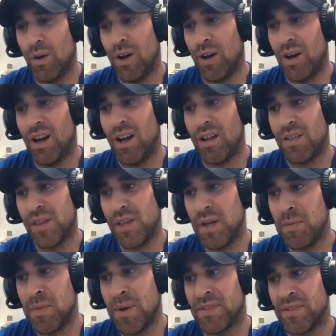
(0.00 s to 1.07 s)
I think
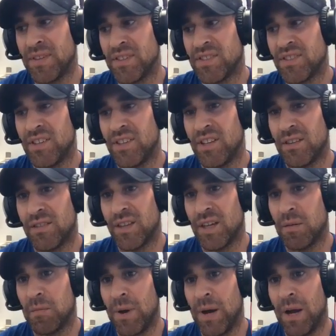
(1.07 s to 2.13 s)
about this and I think
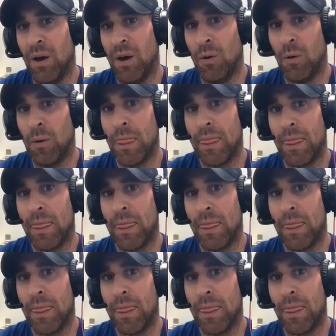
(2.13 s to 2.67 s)
about